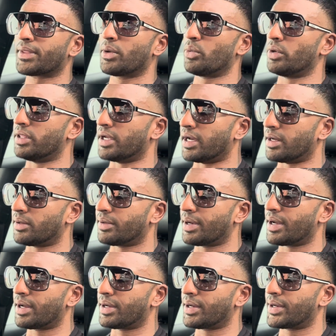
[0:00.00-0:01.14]
with a
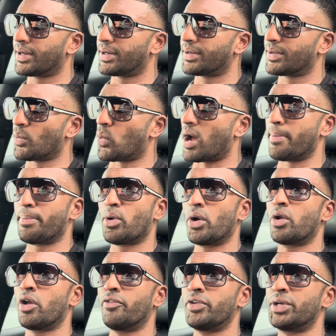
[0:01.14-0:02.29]

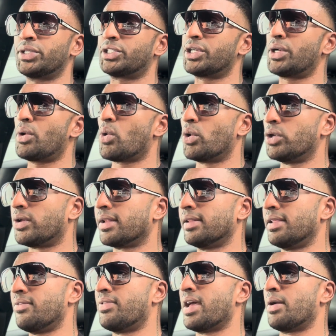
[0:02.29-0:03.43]
1.0 version, or you can
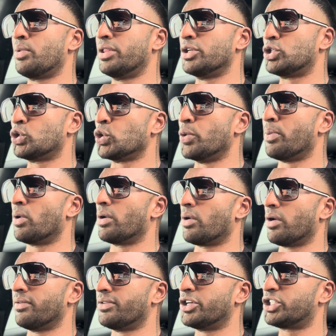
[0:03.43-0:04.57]
live that with a
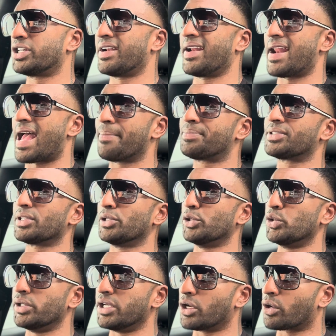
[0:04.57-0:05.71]
2.0 version and
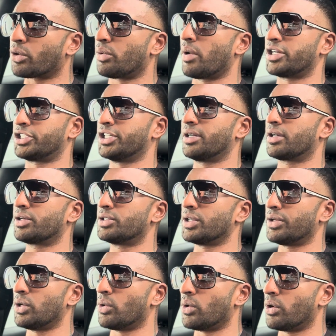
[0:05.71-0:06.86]
absolutely crush it because of
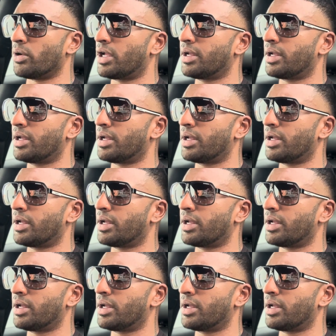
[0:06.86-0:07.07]
your